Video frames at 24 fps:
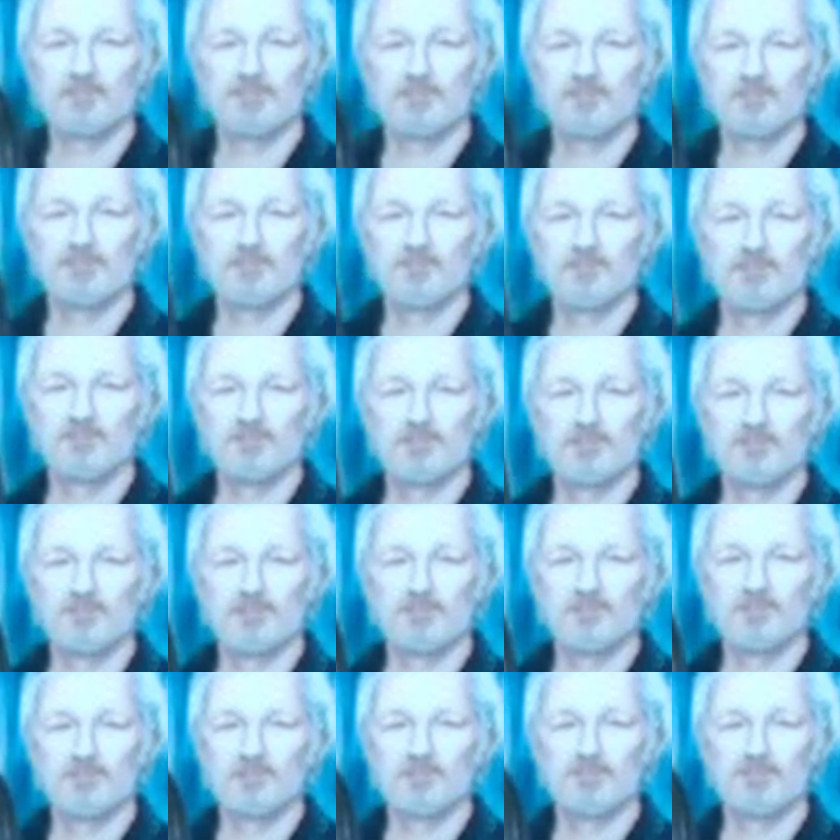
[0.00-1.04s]

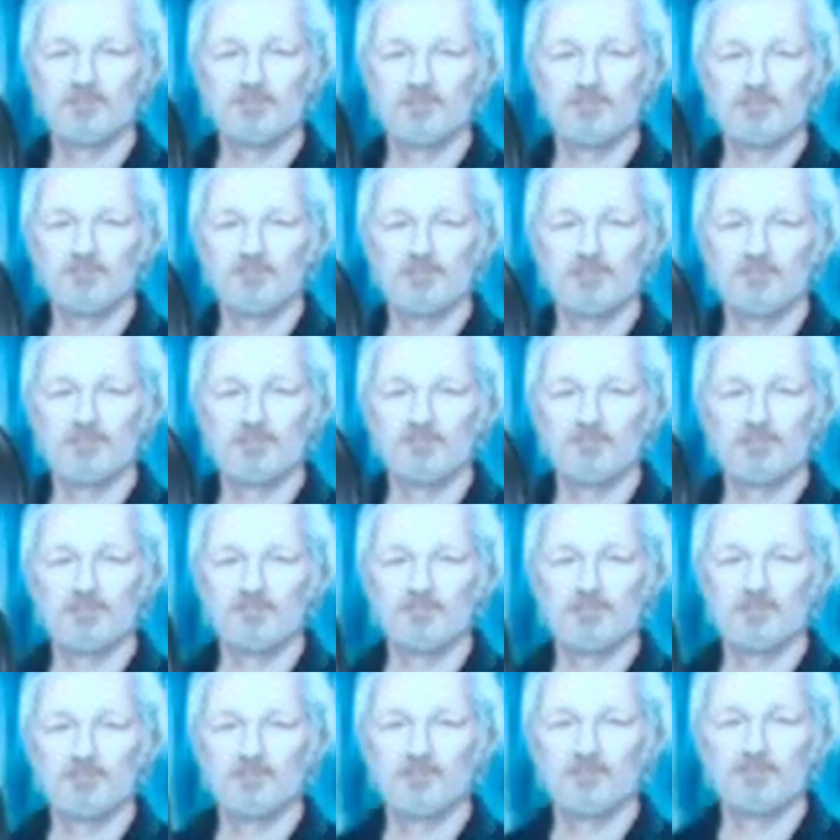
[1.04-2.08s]

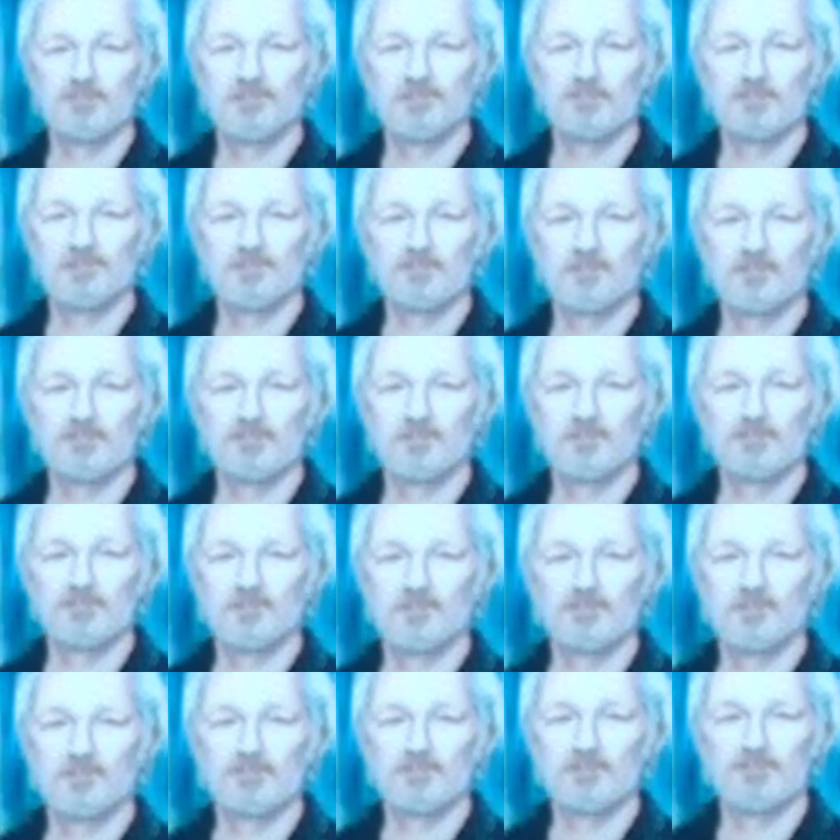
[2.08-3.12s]

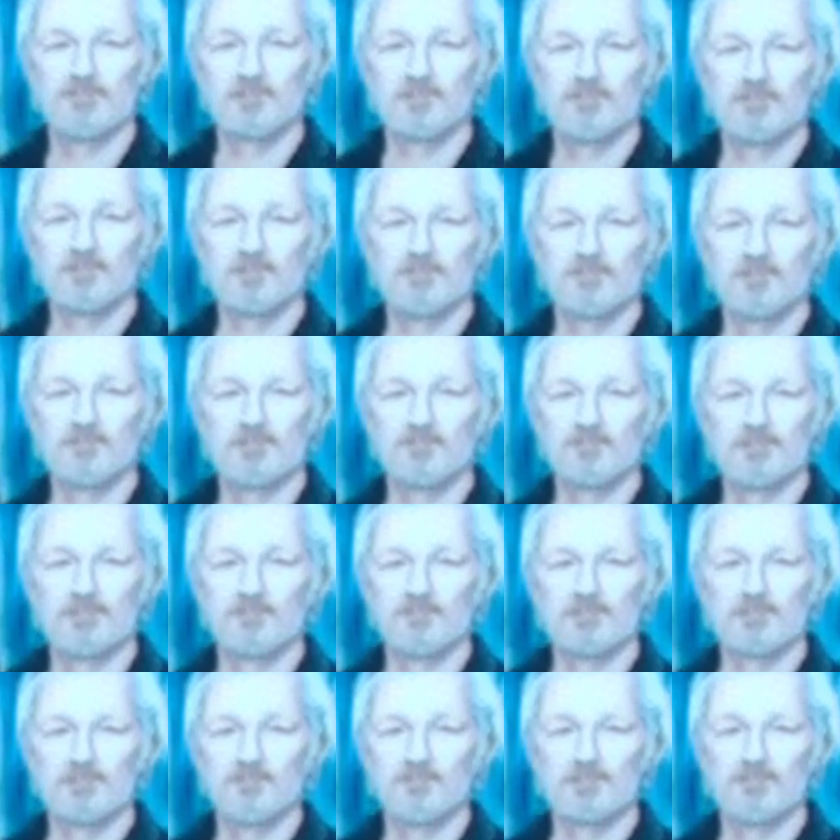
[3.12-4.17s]

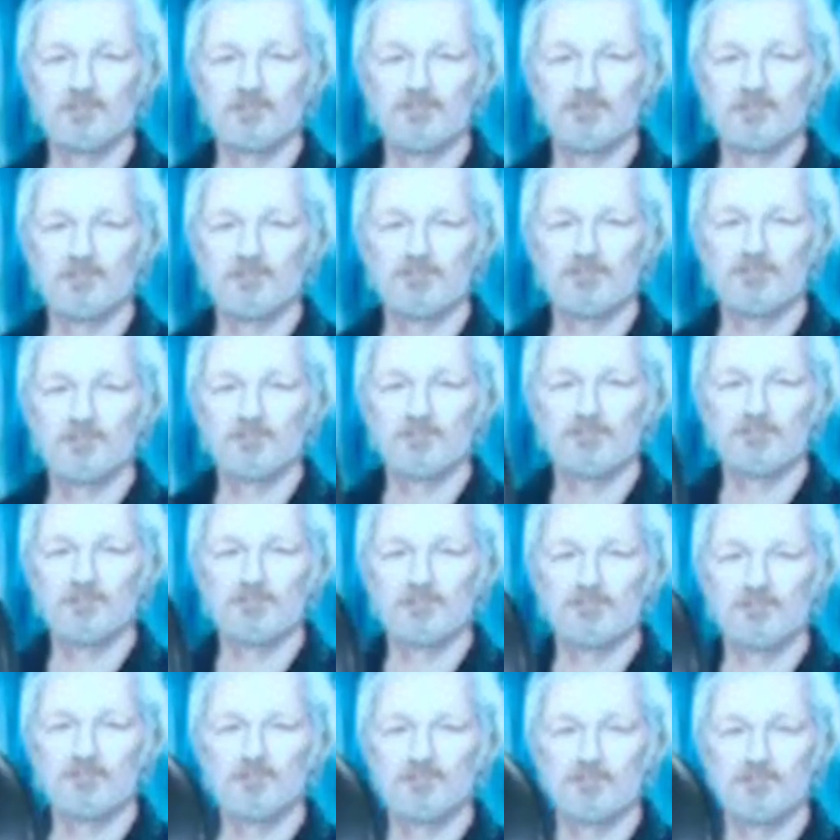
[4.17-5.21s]

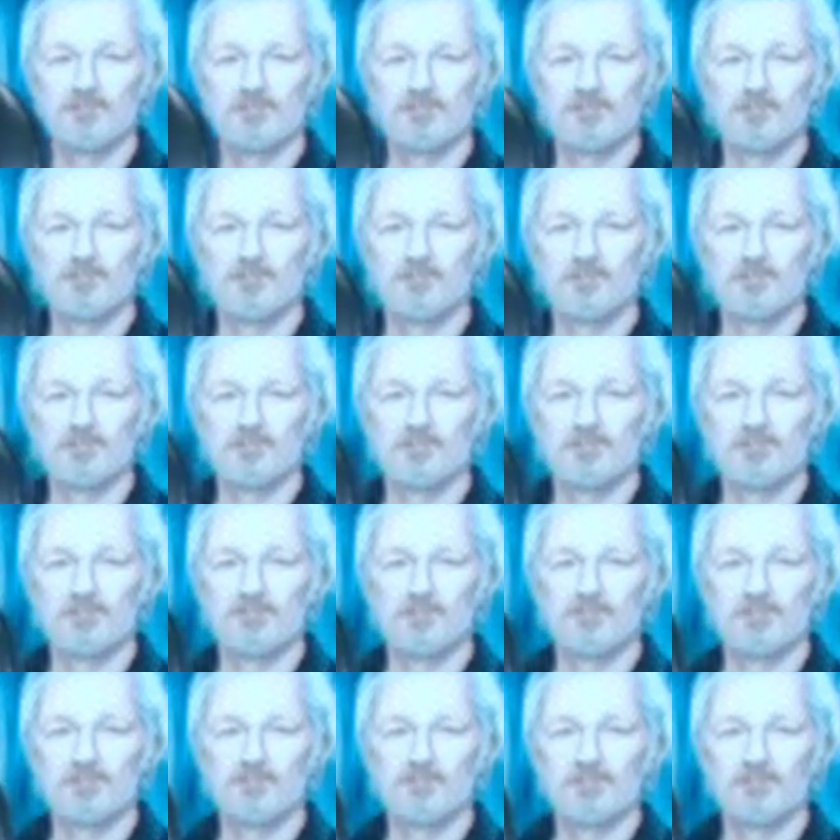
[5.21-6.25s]

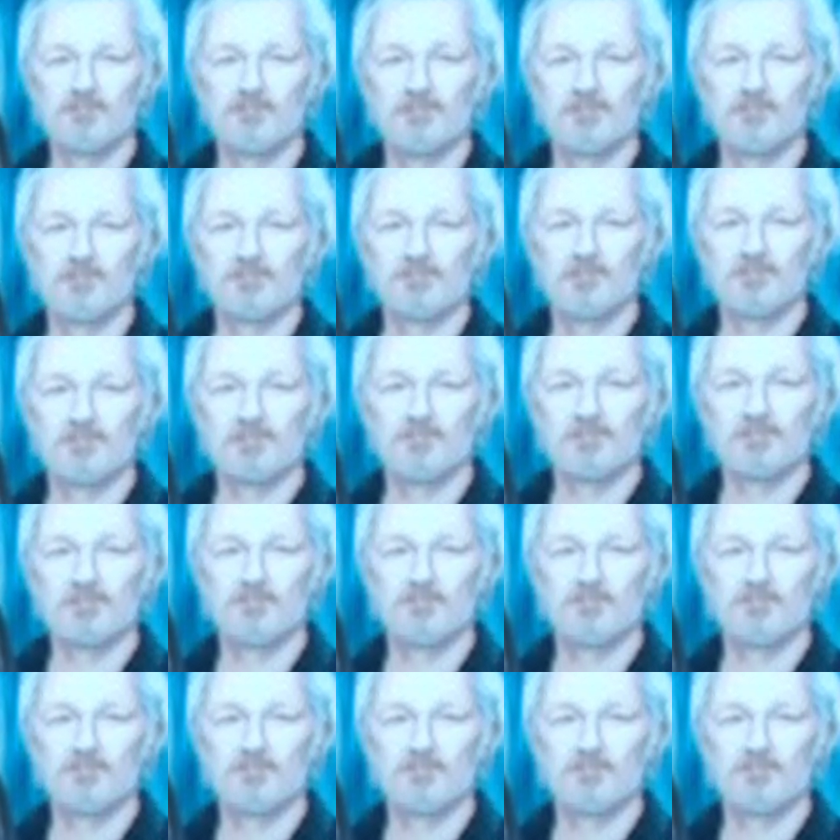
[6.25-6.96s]
This person isn't speaking.